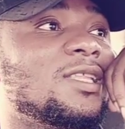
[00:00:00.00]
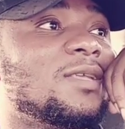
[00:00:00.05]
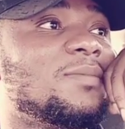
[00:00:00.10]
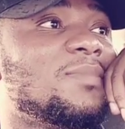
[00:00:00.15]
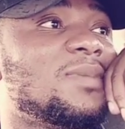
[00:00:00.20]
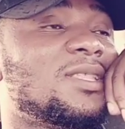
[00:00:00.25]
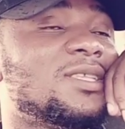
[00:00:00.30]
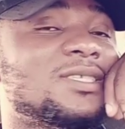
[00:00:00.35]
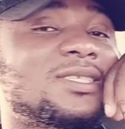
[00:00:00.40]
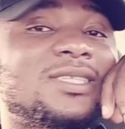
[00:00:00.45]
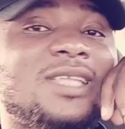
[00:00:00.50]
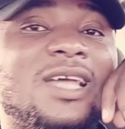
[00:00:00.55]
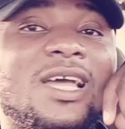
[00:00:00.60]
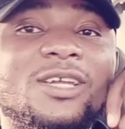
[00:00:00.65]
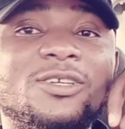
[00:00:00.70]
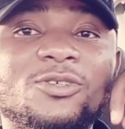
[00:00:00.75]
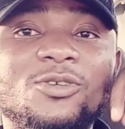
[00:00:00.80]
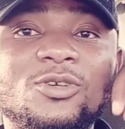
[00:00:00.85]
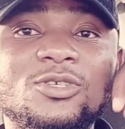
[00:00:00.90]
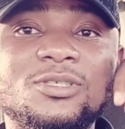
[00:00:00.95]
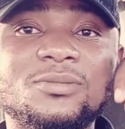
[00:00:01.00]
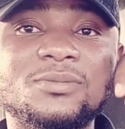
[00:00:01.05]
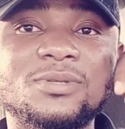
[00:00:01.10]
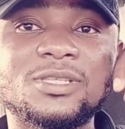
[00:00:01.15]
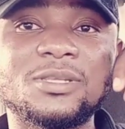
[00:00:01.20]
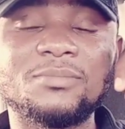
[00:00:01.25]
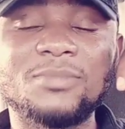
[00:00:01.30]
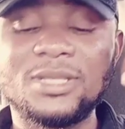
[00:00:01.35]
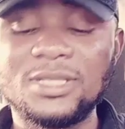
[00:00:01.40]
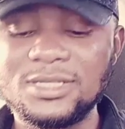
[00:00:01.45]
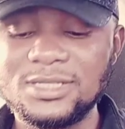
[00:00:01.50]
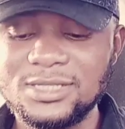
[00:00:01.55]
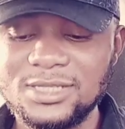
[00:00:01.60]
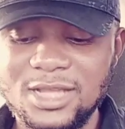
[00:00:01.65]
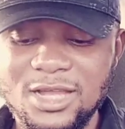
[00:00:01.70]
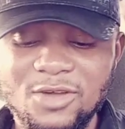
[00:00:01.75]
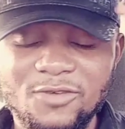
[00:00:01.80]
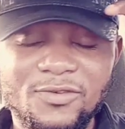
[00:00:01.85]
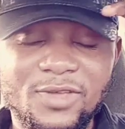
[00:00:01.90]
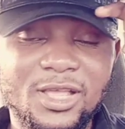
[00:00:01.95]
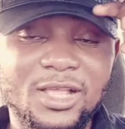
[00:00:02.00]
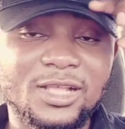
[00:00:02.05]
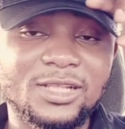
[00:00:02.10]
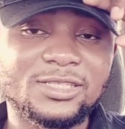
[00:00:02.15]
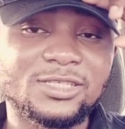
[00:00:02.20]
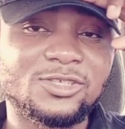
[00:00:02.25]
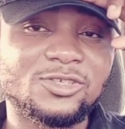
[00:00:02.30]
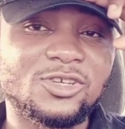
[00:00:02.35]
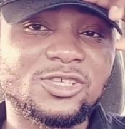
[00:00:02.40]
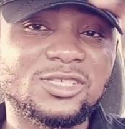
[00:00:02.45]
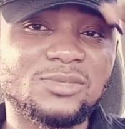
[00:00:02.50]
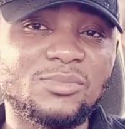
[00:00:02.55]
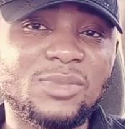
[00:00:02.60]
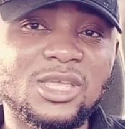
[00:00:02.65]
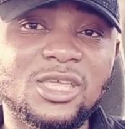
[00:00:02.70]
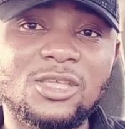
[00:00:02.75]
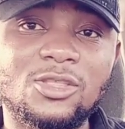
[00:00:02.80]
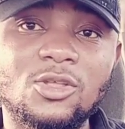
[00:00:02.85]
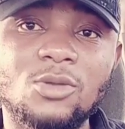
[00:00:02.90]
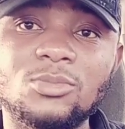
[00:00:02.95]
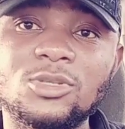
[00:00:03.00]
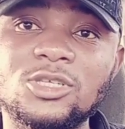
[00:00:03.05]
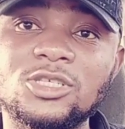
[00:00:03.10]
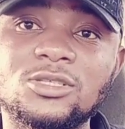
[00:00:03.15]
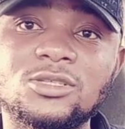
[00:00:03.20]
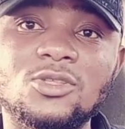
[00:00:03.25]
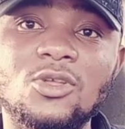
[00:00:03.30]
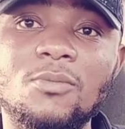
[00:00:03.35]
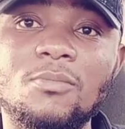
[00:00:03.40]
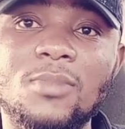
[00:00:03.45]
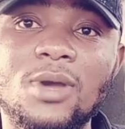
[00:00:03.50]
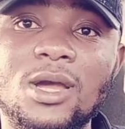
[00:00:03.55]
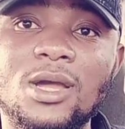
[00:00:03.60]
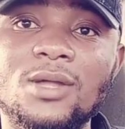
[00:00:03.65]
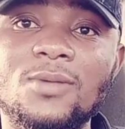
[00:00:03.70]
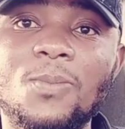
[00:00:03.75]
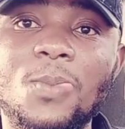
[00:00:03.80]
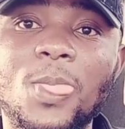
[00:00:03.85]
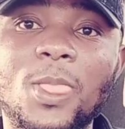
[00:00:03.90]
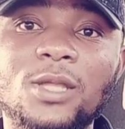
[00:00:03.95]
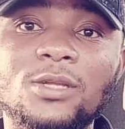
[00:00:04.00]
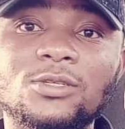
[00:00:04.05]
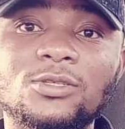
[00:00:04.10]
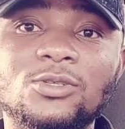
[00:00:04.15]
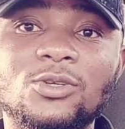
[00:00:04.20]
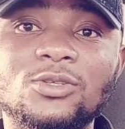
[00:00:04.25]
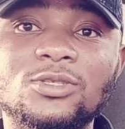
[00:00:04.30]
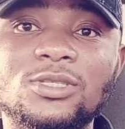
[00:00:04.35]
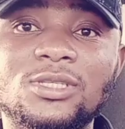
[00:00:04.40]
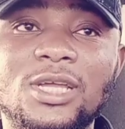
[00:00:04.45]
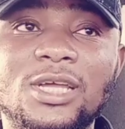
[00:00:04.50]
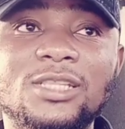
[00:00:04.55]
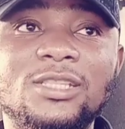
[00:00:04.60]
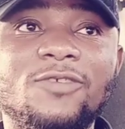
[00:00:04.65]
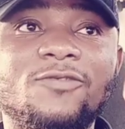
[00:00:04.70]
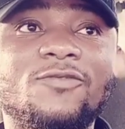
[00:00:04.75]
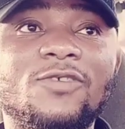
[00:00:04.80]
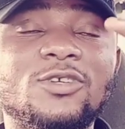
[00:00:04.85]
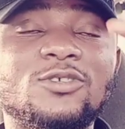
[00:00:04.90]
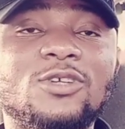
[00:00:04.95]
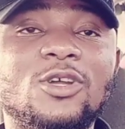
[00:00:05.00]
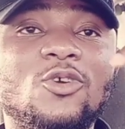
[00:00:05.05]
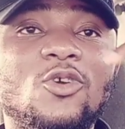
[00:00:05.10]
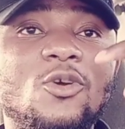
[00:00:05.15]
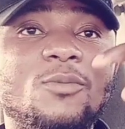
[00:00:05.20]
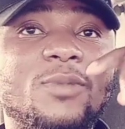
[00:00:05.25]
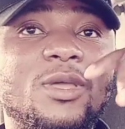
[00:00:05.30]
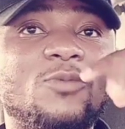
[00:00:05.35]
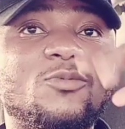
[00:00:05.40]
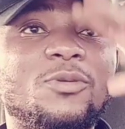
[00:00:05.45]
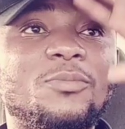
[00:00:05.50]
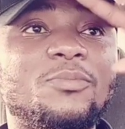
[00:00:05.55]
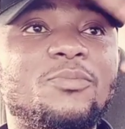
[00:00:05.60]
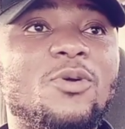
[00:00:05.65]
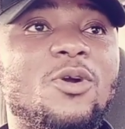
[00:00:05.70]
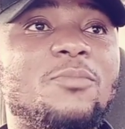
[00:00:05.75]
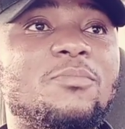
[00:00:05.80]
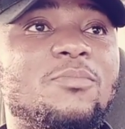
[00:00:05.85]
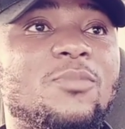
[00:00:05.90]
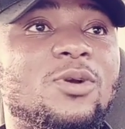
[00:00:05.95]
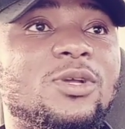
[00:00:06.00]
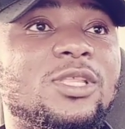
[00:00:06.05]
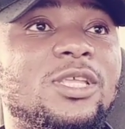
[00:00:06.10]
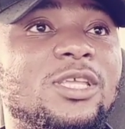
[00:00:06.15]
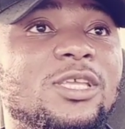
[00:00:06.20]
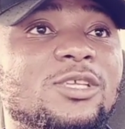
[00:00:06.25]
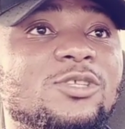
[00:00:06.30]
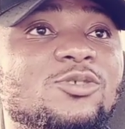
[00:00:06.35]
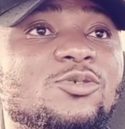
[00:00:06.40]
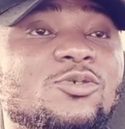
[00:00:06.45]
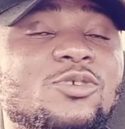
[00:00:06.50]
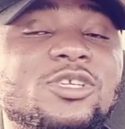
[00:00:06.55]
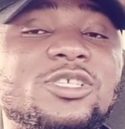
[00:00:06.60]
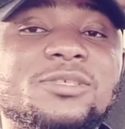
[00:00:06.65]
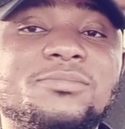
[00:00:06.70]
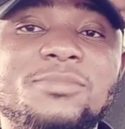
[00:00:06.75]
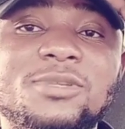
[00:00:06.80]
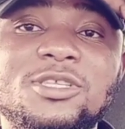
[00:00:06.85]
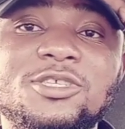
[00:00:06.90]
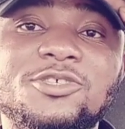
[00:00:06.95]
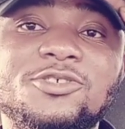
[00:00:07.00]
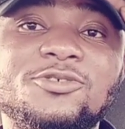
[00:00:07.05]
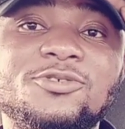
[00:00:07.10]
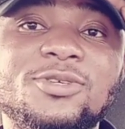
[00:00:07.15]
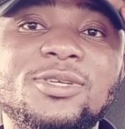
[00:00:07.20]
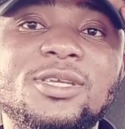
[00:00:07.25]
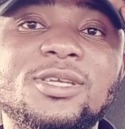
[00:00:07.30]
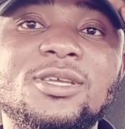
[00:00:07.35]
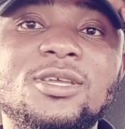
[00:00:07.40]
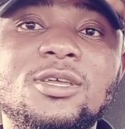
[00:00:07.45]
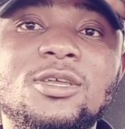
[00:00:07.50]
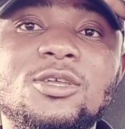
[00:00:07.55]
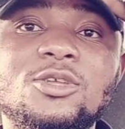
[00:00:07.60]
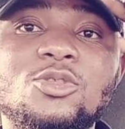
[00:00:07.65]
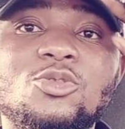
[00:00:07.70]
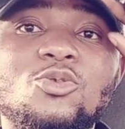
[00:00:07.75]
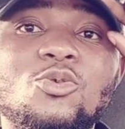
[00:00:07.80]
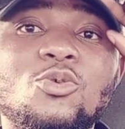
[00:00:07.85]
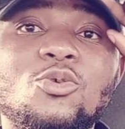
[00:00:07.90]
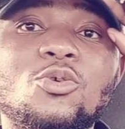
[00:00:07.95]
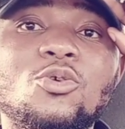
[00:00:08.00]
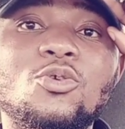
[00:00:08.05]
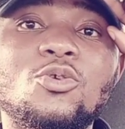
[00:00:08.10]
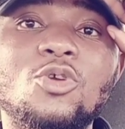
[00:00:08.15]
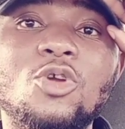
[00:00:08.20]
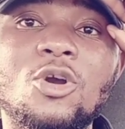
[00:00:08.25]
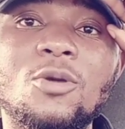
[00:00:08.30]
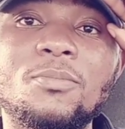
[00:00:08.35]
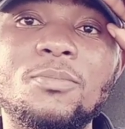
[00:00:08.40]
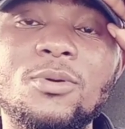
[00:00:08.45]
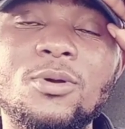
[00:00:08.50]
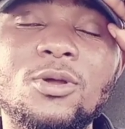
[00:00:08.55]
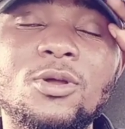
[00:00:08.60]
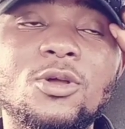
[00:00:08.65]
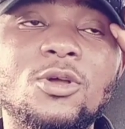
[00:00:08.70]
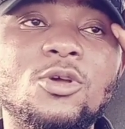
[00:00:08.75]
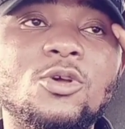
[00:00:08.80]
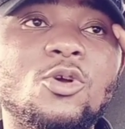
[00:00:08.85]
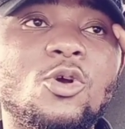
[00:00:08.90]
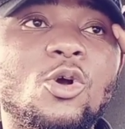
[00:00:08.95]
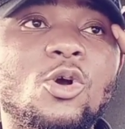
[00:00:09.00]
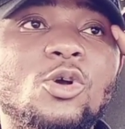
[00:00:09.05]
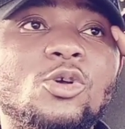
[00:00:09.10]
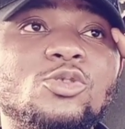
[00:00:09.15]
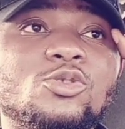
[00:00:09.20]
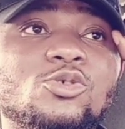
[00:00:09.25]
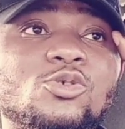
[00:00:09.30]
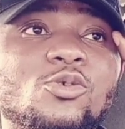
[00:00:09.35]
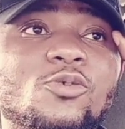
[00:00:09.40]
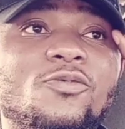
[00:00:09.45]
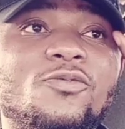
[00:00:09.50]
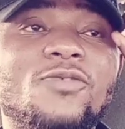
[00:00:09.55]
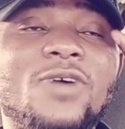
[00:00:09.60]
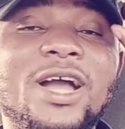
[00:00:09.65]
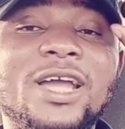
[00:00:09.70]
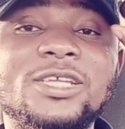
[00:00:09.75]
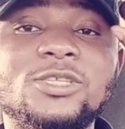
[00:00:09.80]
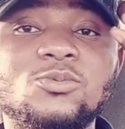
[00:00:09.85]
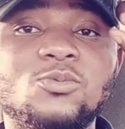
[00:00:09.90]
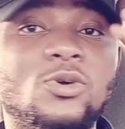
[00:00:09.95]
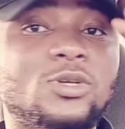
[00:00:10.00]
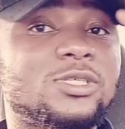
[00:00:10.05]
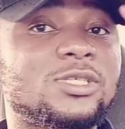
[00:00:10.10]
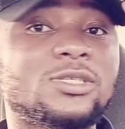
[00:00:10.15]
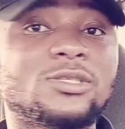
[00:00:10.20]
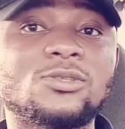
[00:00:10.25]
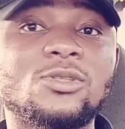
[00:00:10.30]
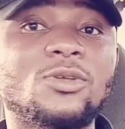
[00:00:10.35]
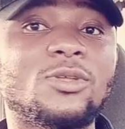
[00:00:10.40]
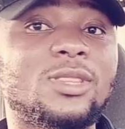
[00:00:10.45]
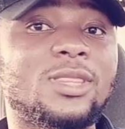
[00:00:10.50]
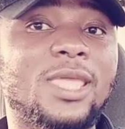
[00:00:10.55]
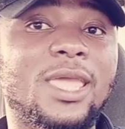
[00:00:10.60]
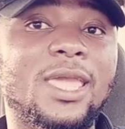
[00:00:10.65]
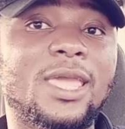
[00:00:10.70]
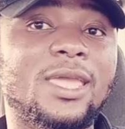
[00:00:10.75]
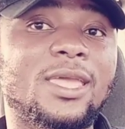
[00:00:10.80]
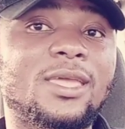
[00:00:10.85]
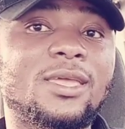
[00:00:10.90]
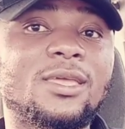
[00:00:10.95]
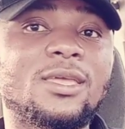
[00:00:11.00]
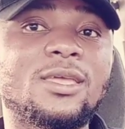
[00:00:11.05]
the minister of health just making up this number, just that the federal government will pump money into his ministry to crop or to fight what is not there.